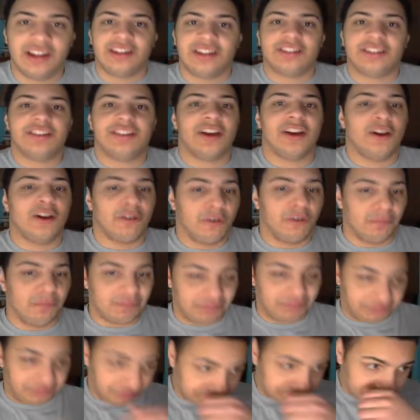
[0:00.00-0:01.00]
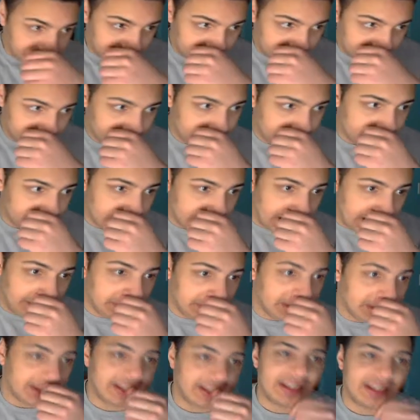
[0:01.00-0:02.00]
So I'm
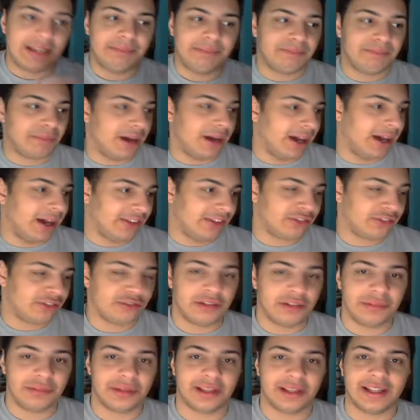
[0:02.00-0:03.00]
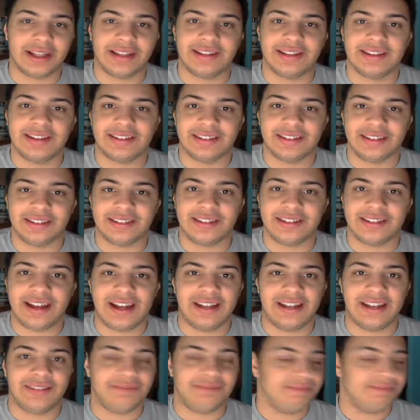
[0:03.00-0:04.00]
gonna keep streaming like this
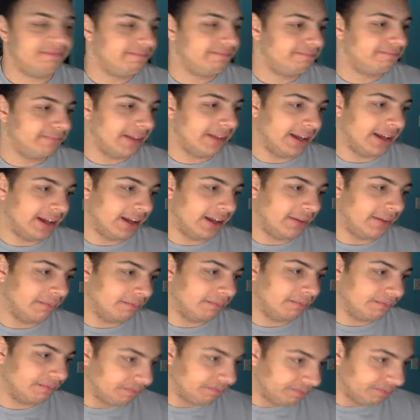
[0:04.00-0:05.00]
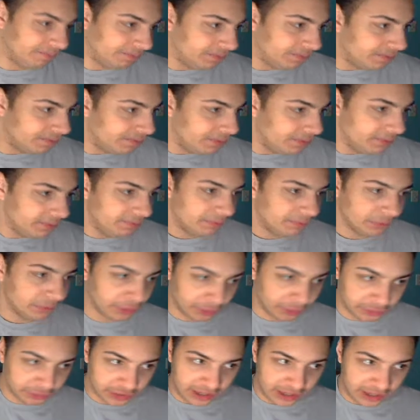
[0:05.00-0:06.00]
instead. Um,
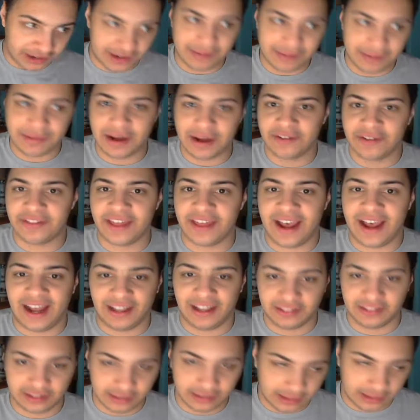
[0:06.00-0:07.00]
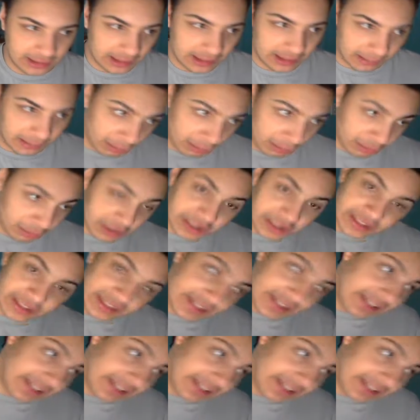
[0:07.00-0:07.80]
so sorry about that. But we're gonna get